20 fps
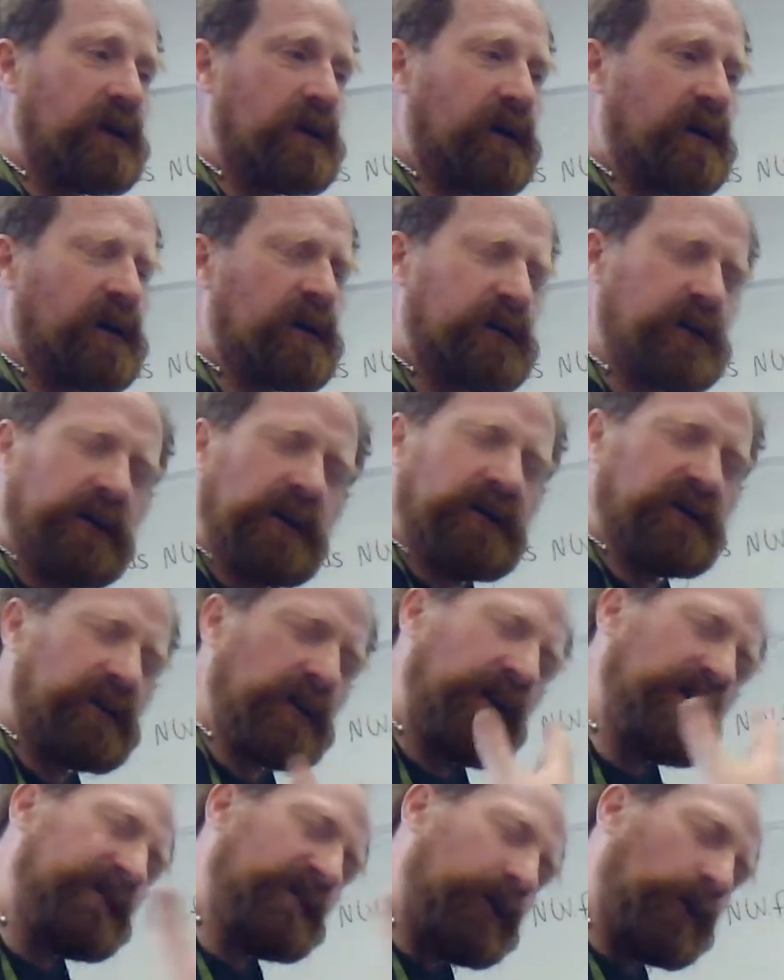and
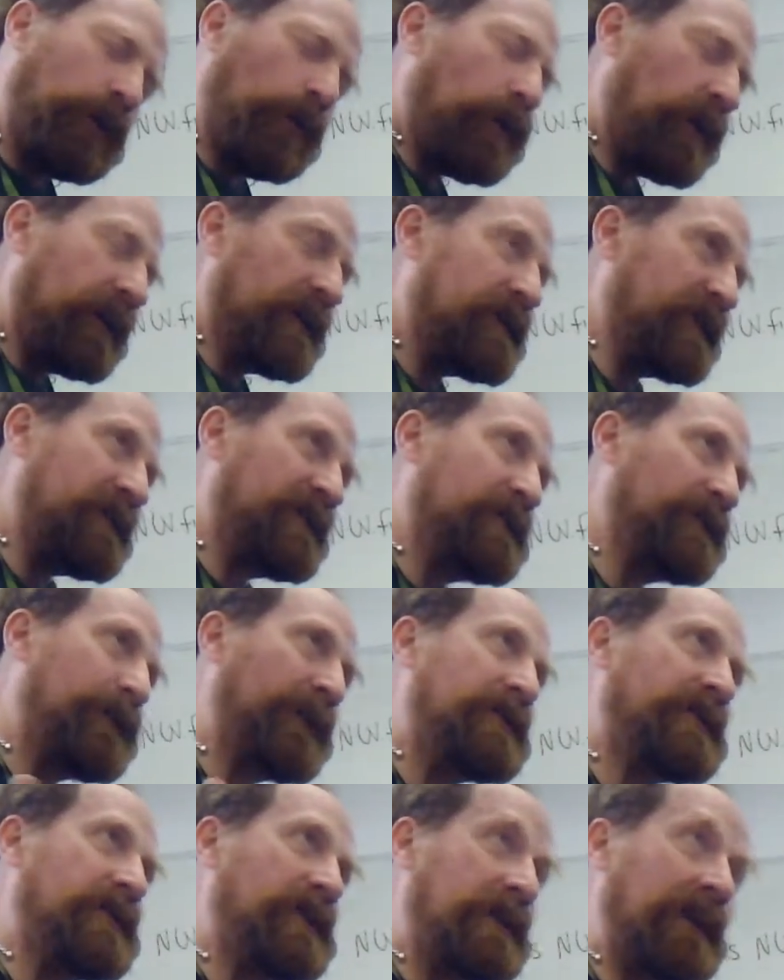it's quite a
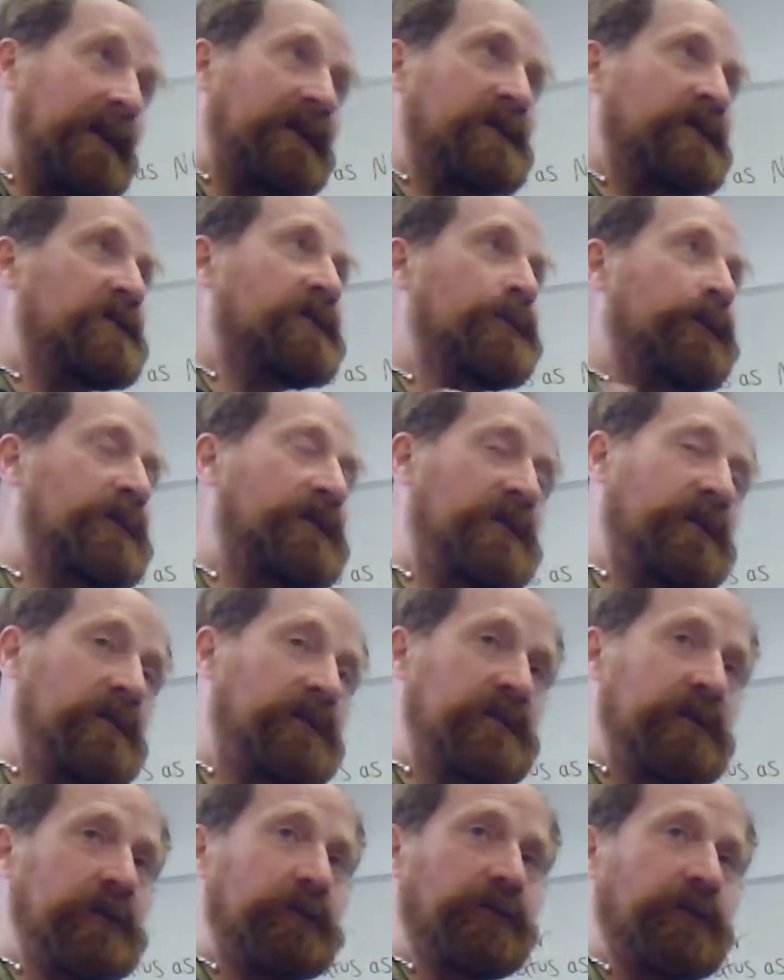late 20th
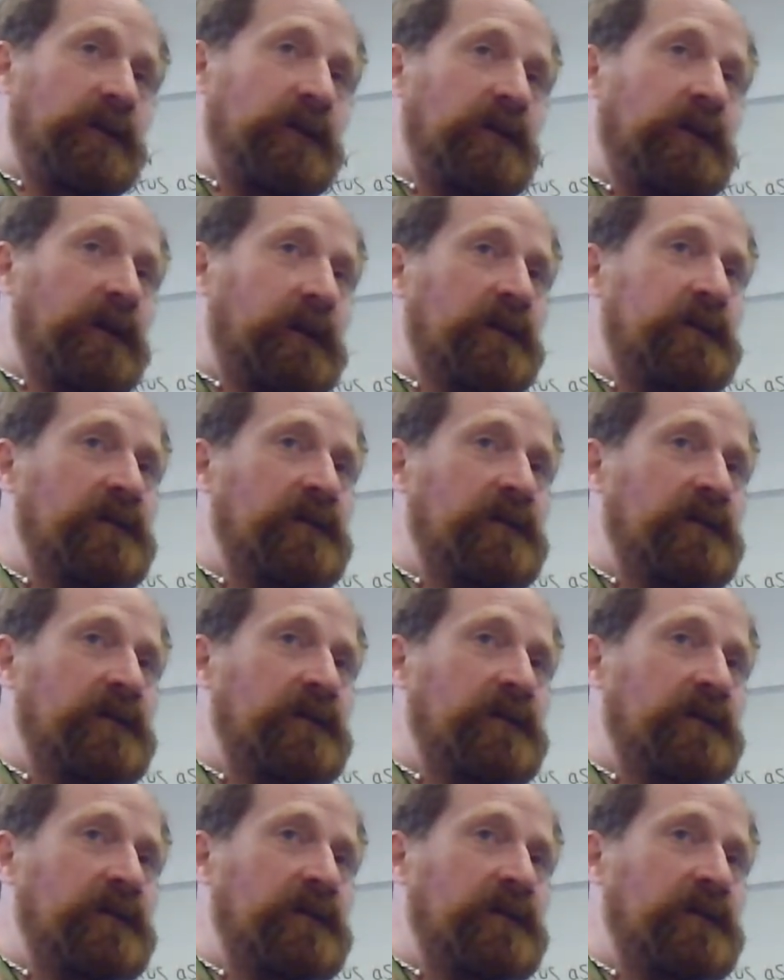century thing